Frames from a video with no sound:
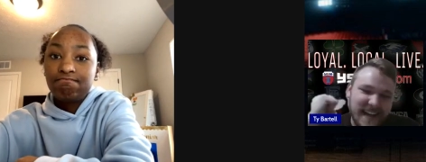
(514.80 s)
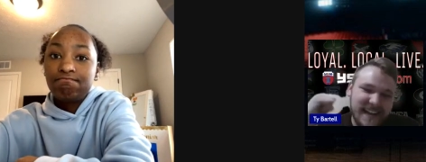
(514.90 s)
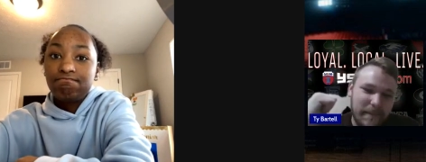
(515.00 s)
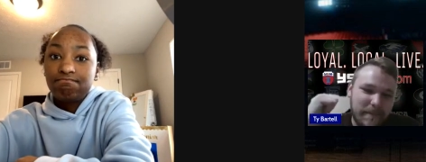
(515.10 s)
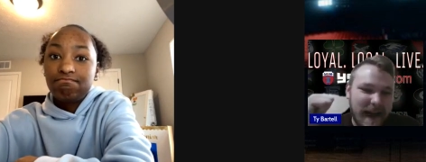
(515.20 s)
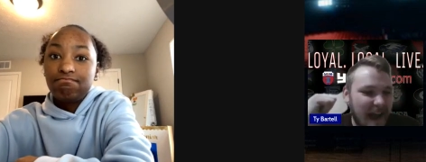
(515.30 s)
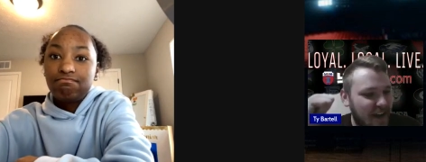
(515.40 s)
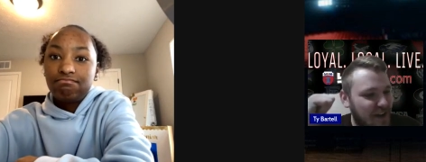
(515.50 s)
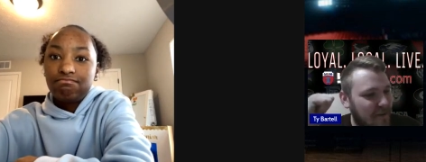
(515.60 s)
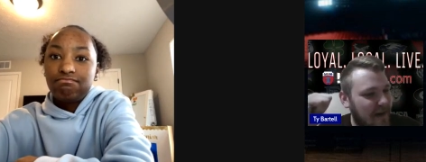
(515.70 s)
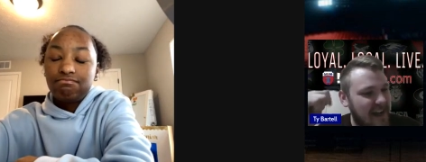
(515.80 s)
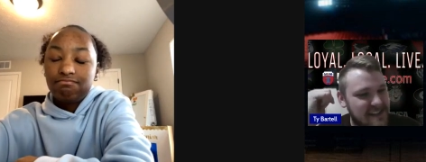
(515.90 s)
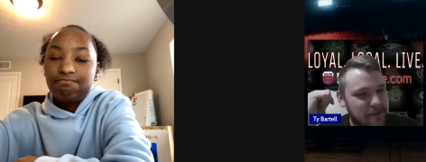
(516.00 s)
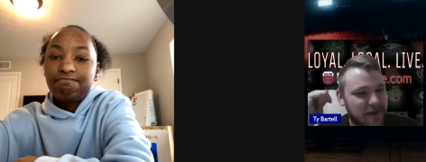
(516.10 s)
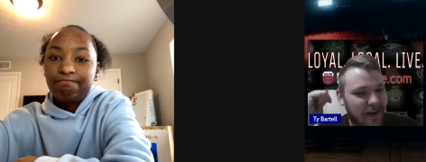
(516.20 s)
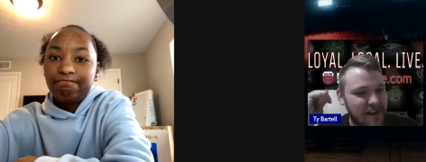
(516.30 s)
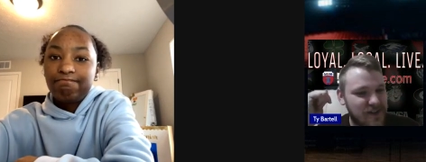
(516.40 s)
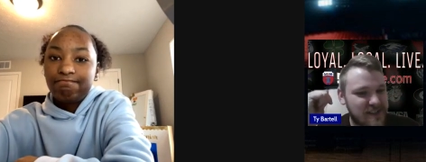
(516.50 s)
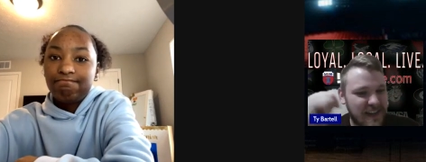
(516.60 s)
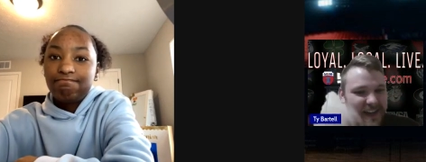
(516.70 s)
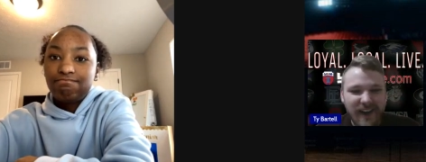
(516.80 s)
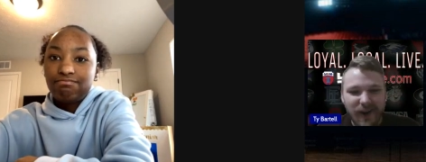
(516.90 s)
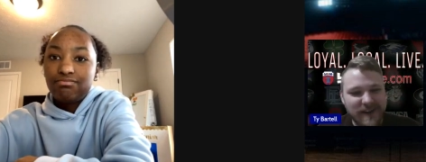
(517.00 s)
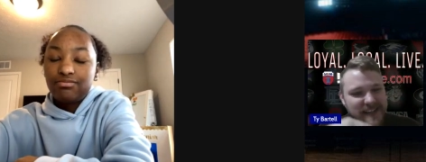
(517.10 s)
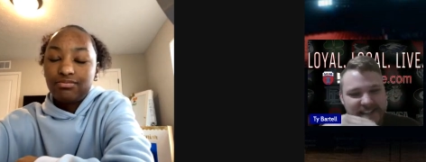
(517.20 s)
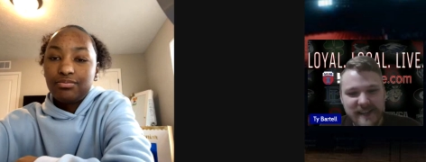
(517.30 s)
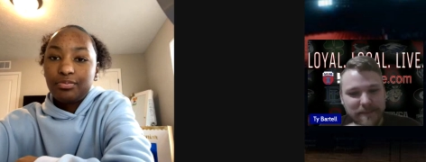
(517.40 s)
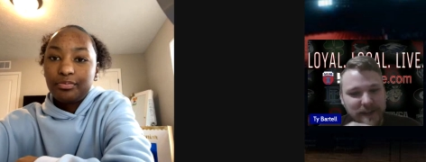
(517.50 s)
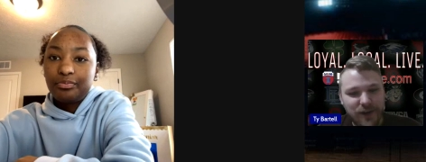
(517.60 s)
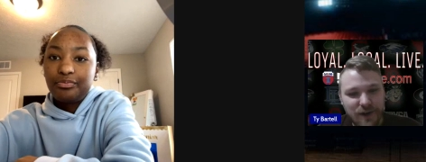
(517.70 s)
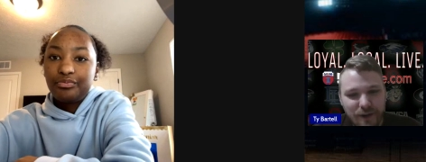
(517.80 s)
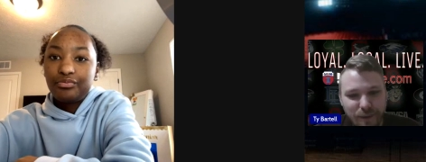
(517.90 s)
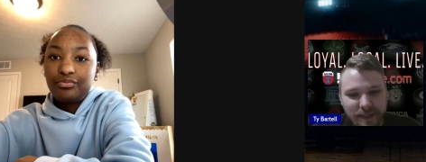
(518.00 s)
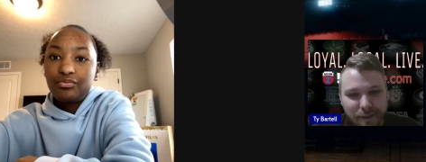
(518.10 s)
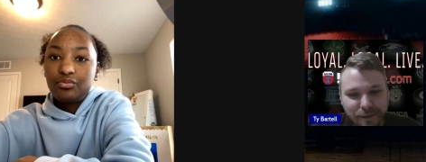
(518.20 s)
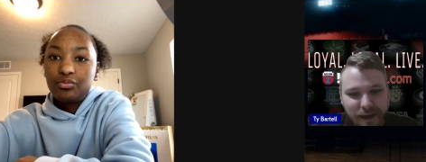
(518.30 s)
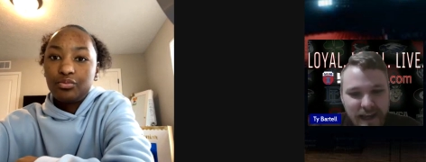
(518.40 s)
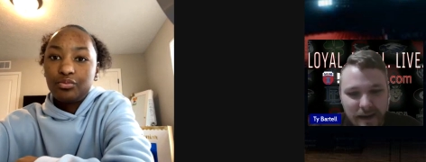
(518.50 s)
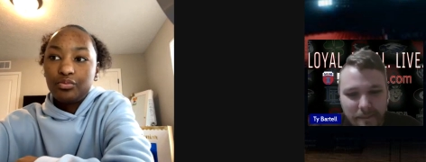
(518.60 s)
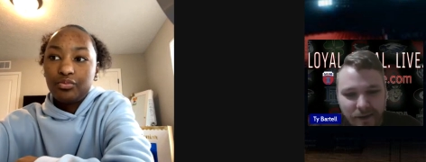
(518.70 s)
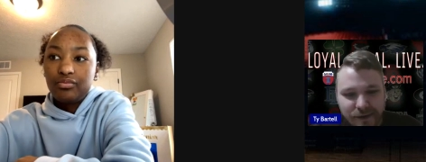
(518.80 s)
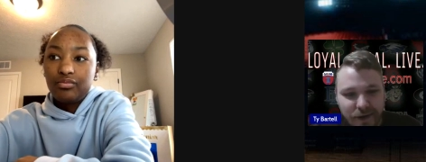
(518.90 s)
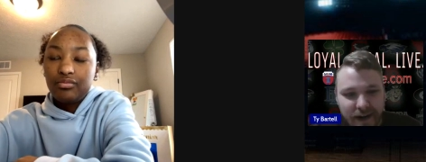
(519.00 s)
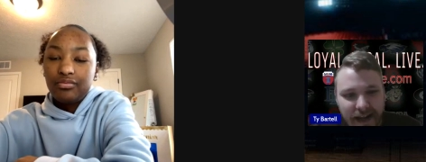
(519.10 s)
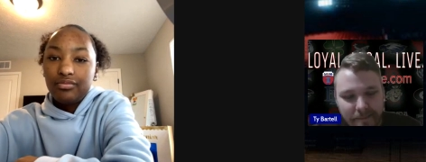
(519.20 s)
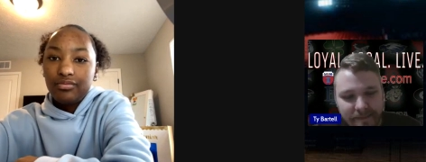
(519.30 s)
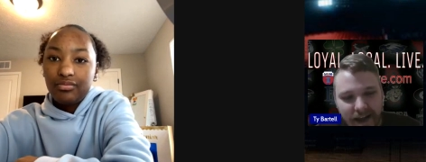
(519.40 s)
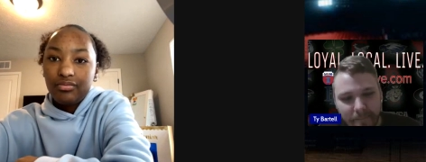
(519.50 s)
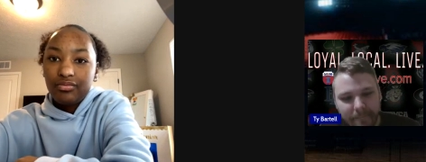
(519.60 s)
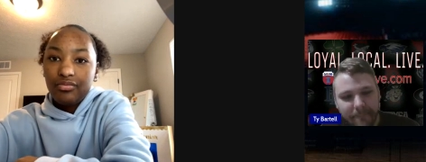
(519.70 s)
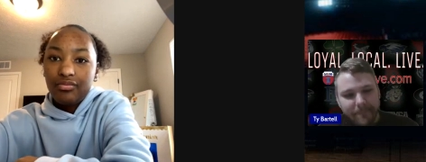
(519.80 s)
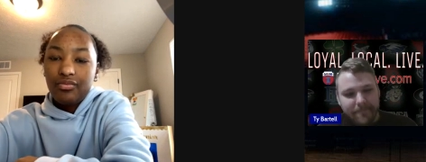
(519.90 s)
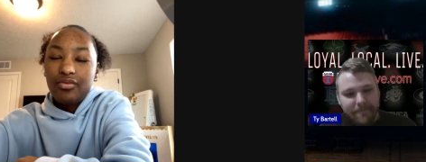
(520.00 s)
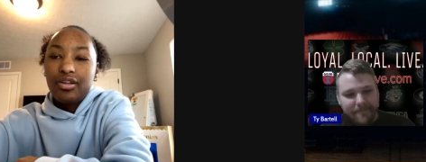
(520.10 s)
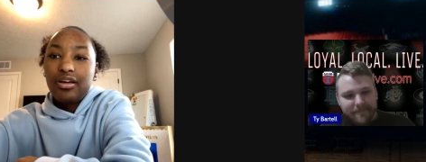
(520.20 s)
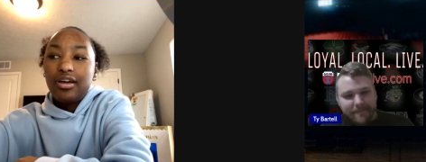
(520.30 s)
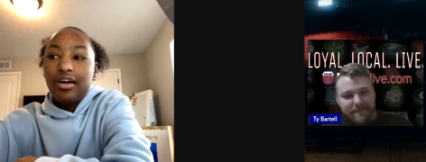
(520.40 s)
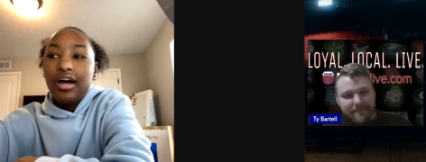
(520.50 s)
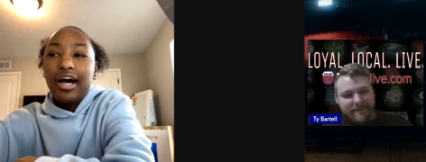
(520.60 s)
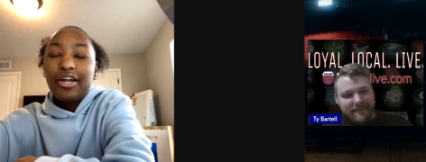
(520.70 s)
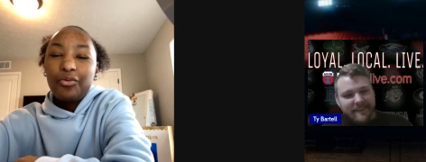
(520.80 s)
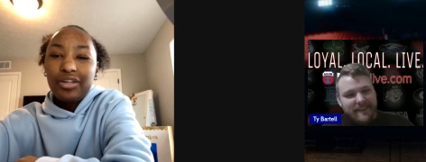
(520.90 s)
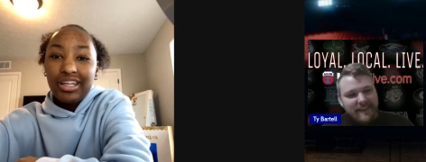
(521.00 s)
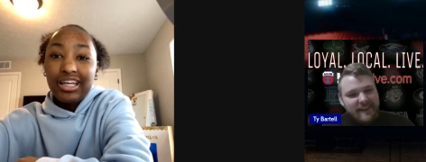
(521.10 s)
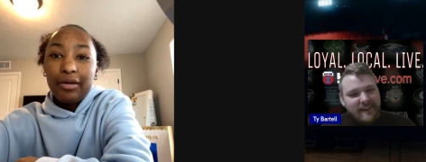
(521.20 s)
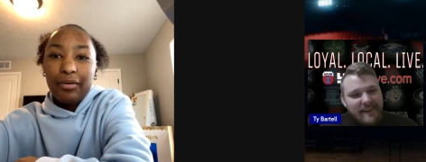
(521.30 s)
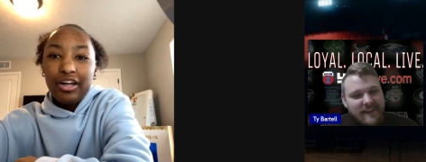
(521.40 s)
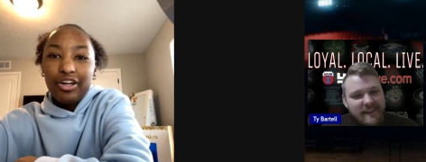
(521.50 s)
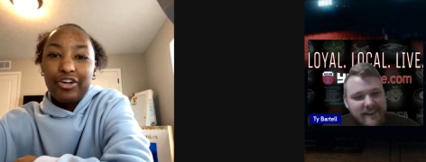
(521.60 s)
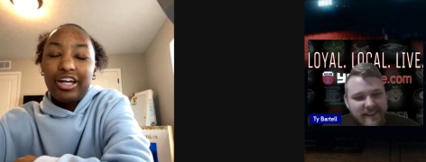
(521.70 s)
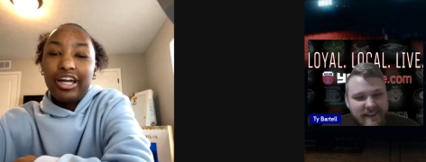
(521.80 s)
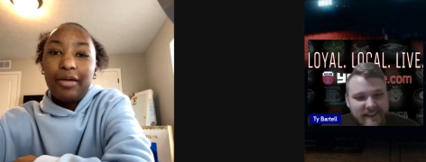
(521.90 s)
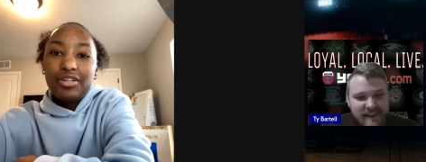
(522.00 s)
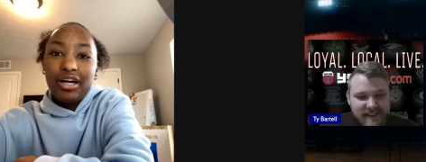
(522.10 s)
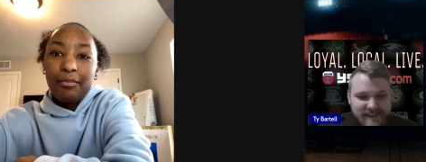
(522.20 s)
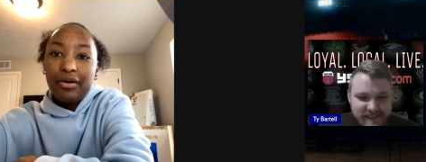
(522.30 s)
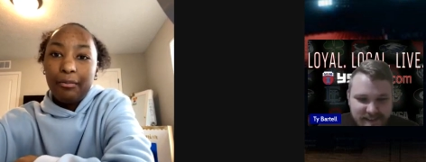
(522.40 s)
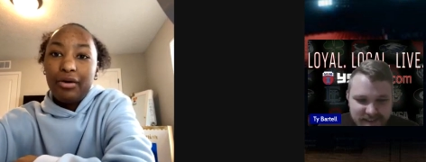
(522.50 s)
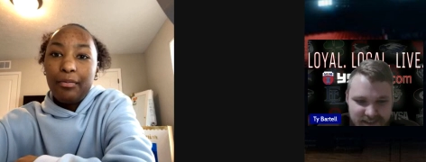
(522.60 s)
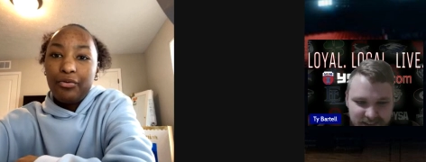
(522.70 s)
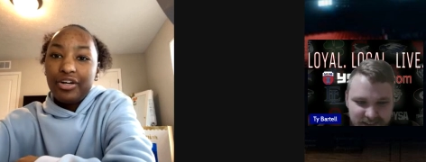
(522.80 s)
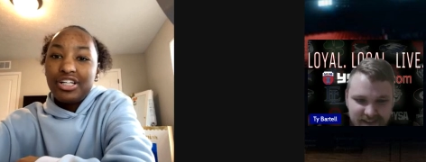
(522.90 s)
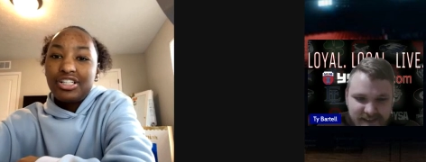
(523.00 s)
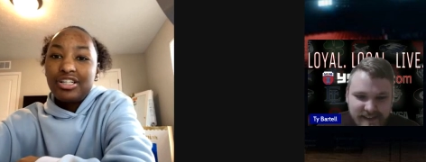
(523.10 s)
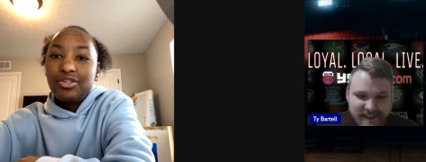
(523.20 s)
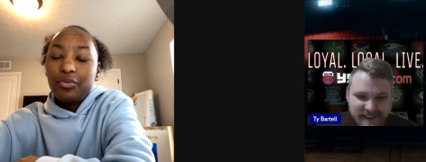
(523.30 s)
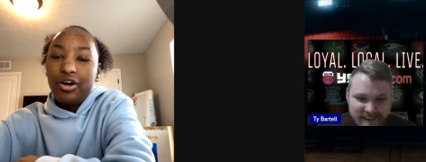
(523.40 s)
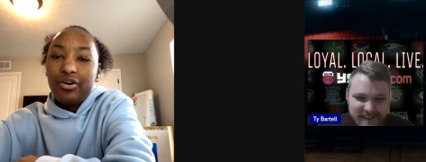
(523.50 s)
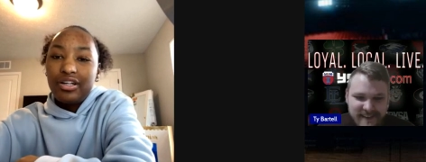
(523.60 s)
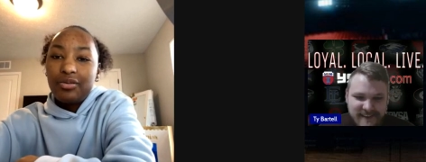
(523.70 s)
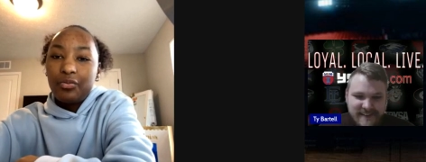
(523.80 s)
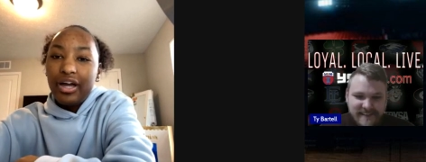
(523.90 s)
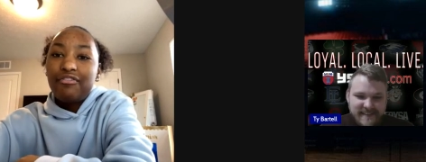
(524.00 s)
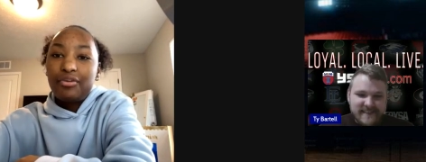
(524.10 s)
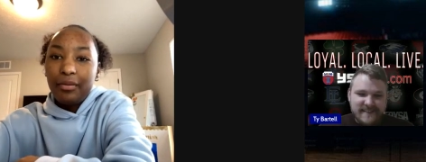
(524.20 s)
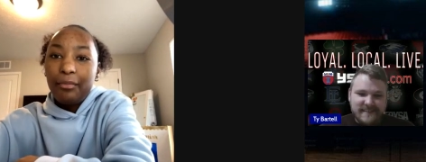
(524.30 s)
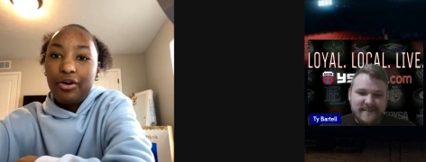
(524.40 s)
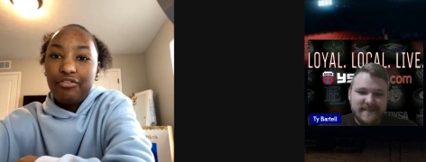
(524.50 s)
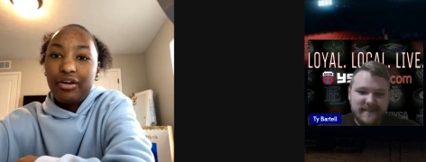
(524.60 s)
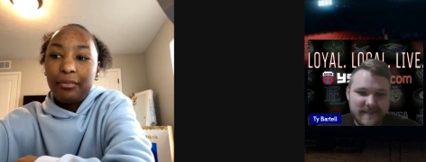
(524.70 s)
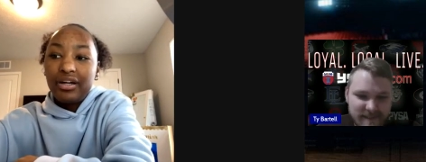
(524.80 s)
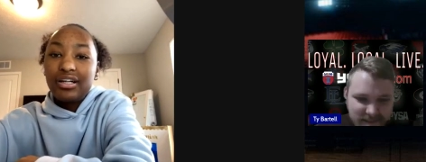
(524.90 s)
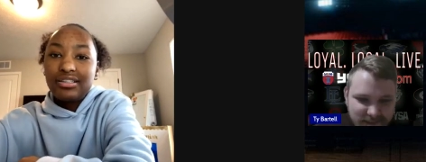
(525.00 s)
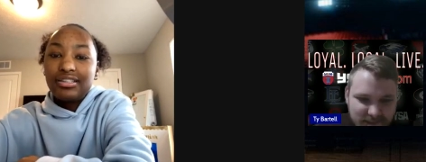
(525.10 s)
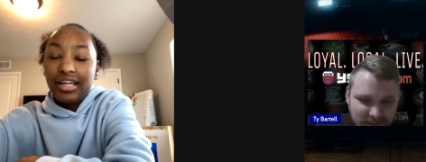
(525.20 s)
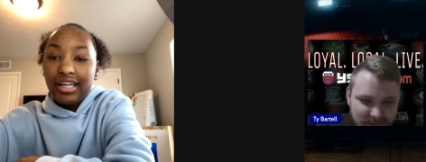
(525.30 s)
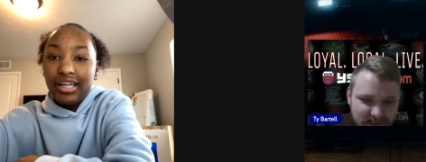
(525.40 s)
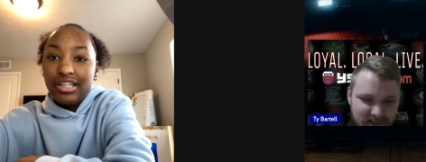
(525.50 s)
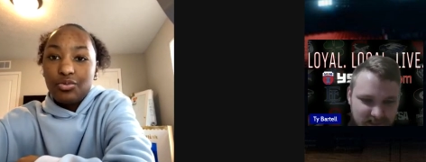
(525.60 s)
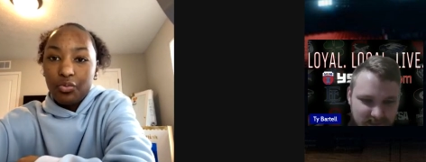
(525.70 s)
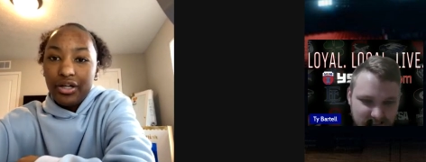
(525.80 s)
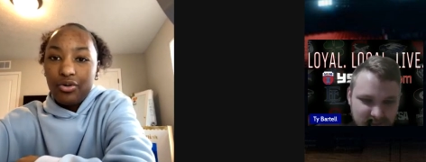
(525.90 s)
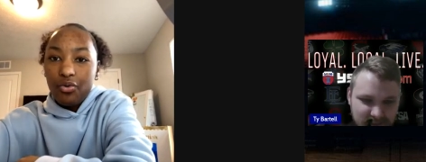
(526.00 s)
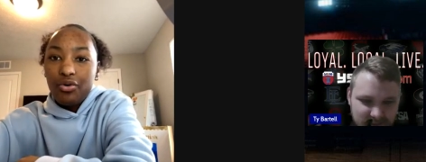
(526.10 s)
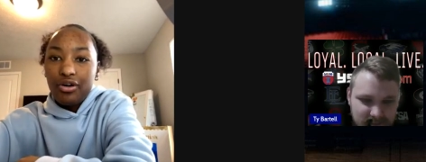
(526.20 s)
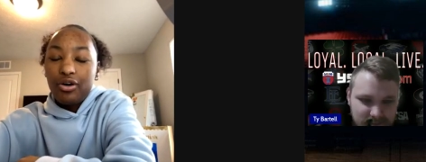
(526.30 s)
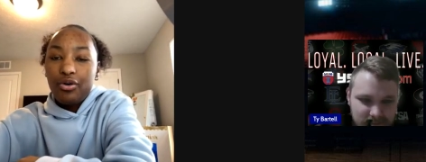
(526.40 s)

Speaker 1: in the back of your mind subconsciously, or is that something you're not really thinking about during game time?
Speaker 2: I don't really think about it during game time, but in preparation, we all we have to be perfect because it is win or go